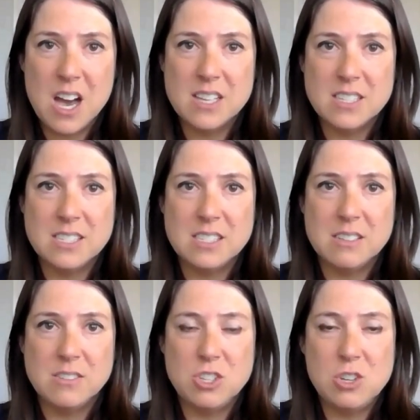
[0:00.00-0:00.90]

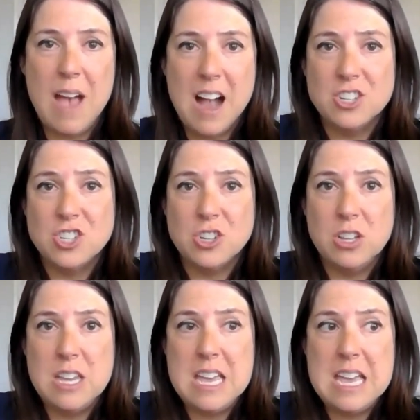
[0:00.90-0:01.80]
us to
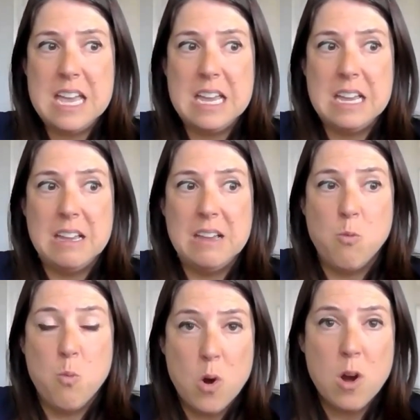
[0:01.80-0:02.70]
actually
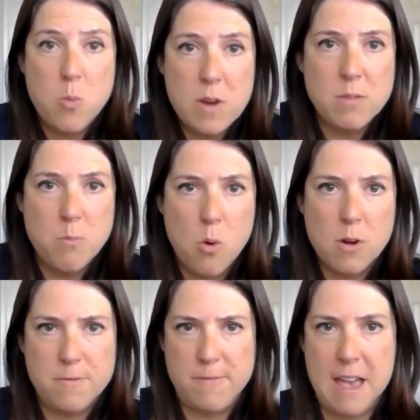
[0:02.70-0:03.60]
work with
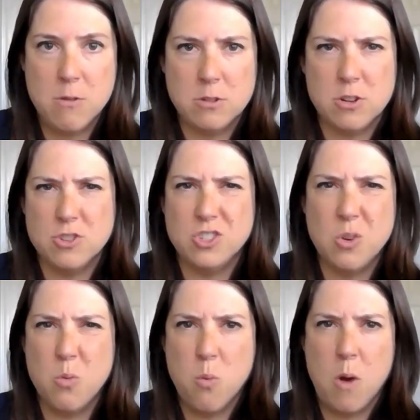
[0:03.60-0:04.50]
more founders.
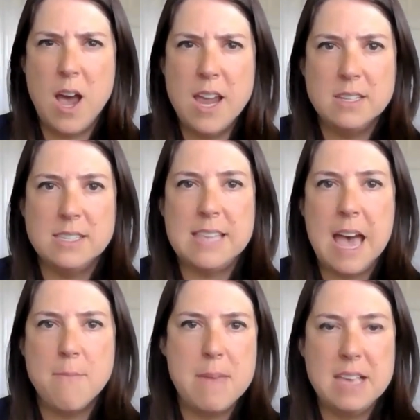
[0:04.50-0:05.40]
So, why does
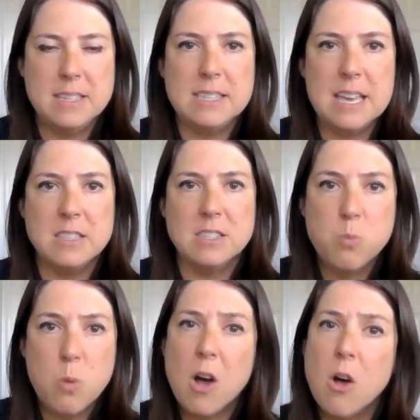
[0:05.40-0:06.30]
that make
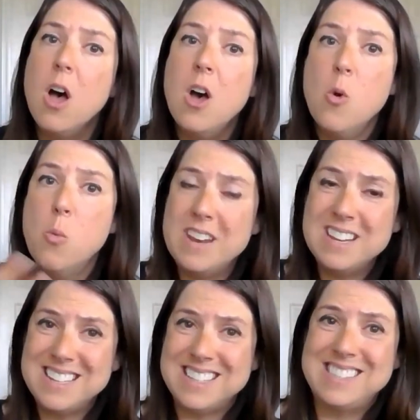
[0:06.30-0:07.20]
sense? Well, when
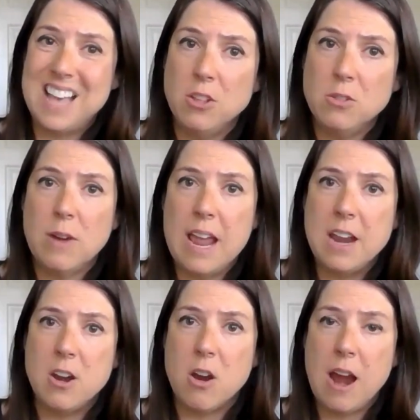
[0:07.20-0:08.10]
an
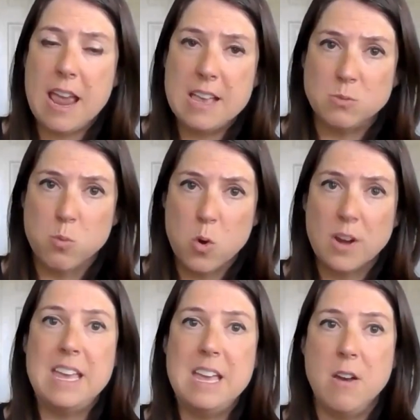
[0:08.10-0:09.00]
accelerator is
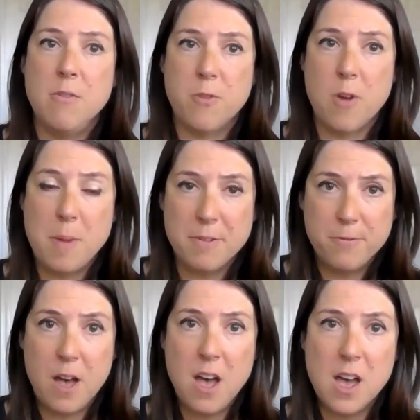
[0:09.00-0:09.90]
working from a
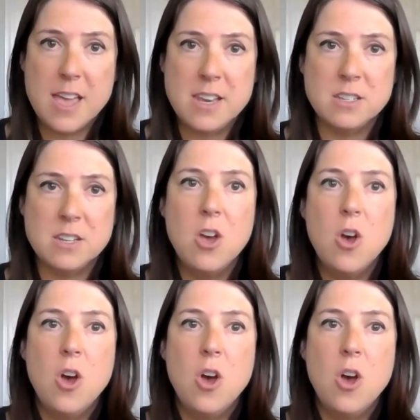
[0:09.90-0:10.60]
fund,